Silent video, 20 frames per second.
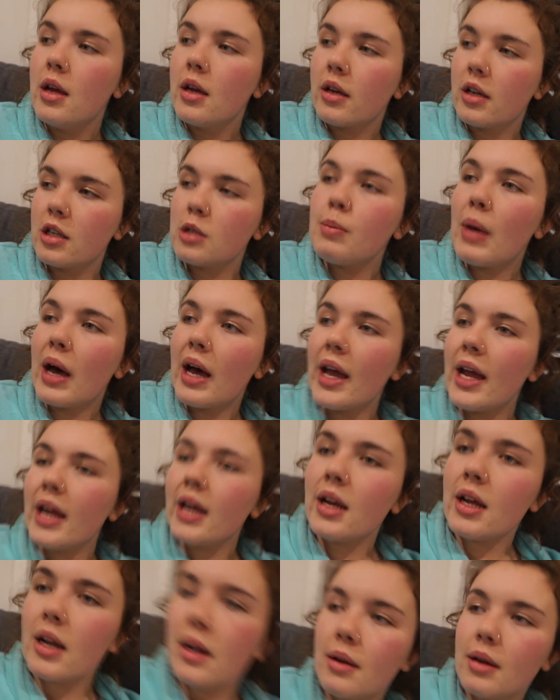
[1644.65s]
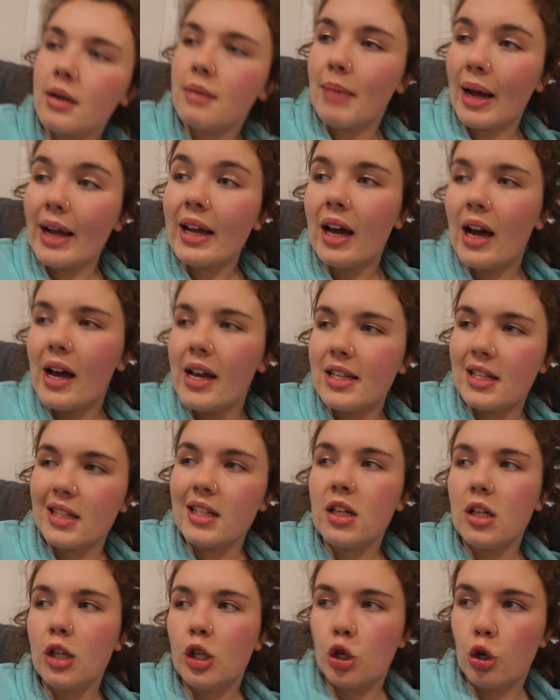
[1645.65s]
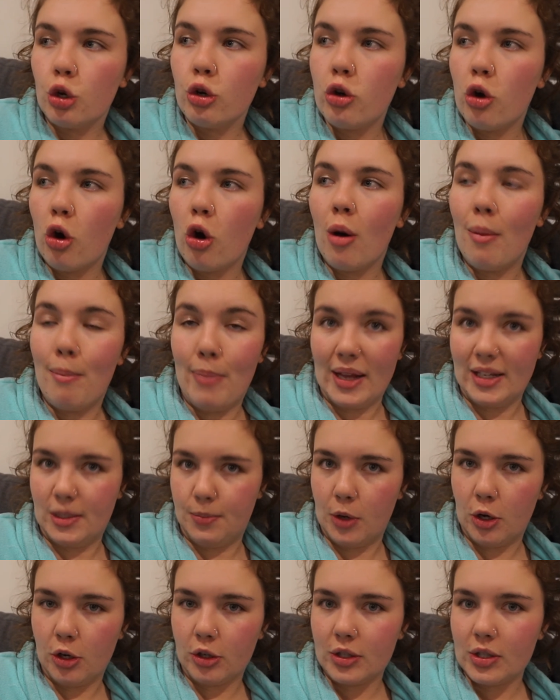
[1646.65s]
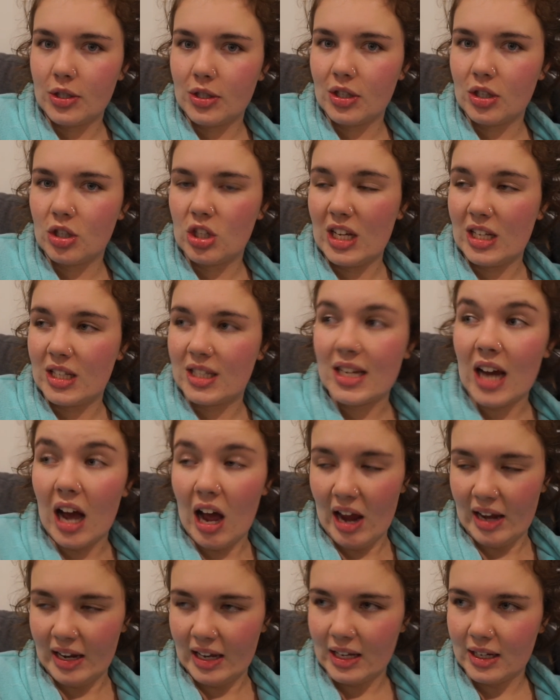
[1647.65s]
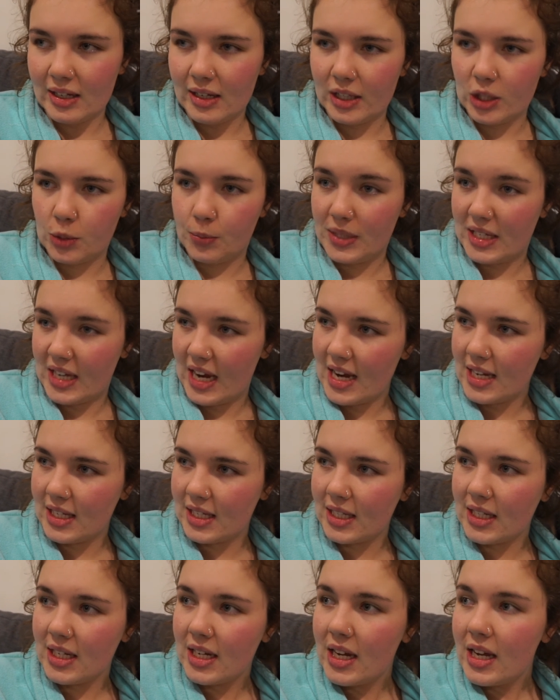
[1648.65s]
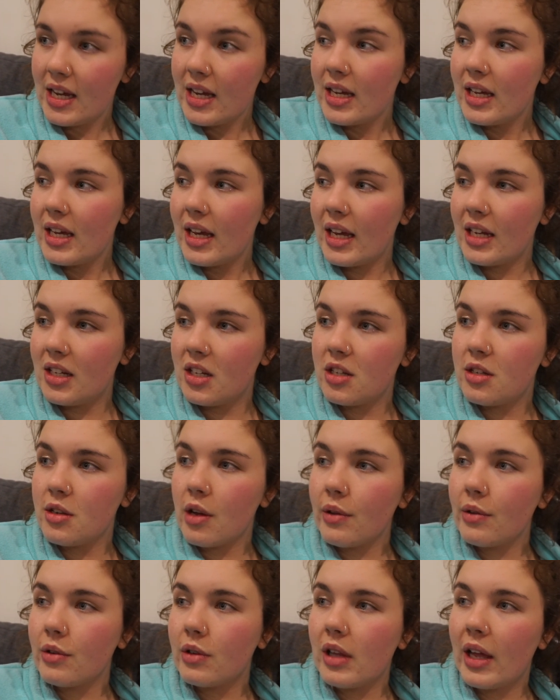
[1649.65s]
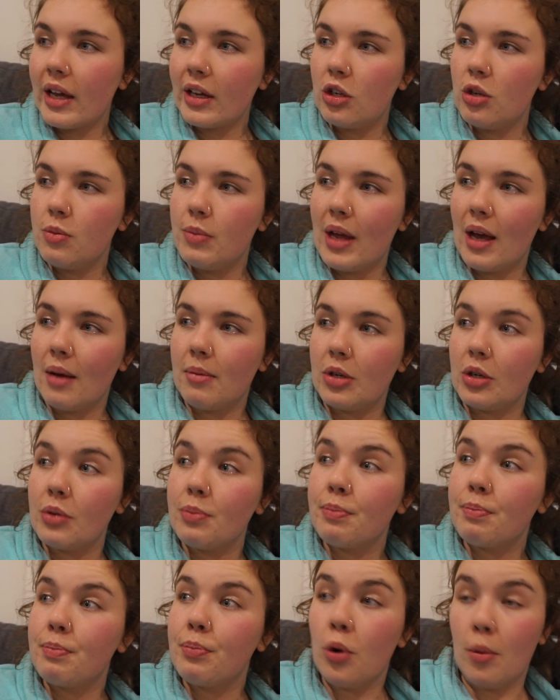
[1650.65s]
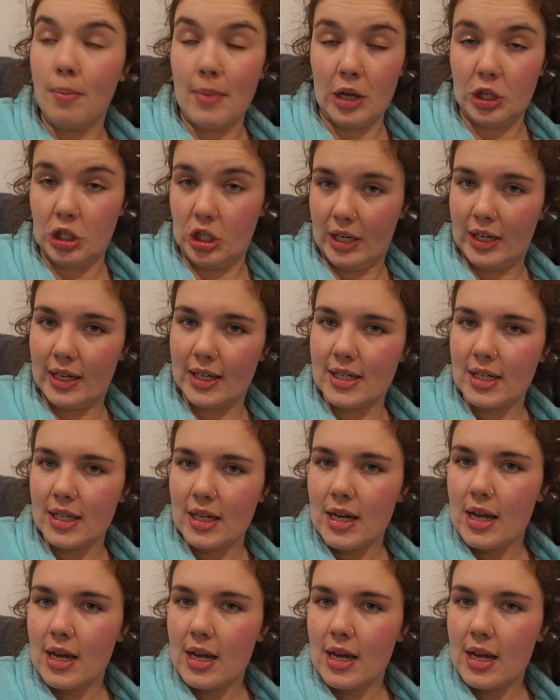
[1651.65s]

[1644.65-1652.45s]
Cause my car is a little two-door buzz box. It's tiny, it's petite. It does not look like you'd be able to put much in it.